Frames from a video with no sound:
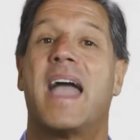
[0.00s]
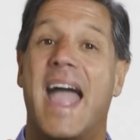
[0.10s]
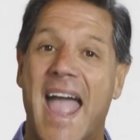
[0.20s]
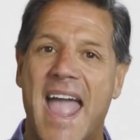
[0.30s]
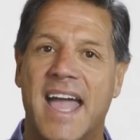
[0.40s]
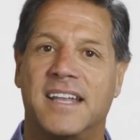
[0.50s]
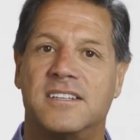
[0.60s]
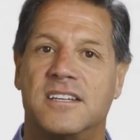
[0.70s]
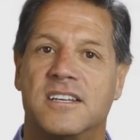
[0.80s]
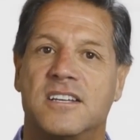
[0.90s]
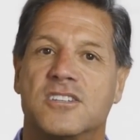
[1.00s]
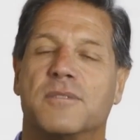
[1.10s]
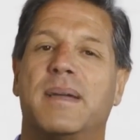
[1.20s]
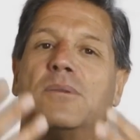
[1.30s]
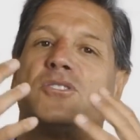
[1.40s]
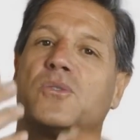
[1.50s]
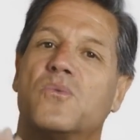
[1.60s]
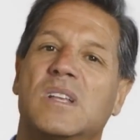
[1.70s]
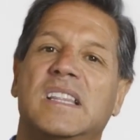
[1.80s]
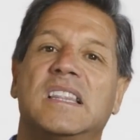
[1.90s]
and to be able to
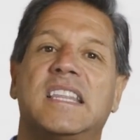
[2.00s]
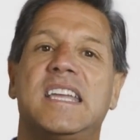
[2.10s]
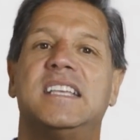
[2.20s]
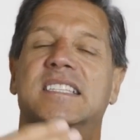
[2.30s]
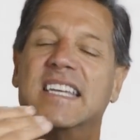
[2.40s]
release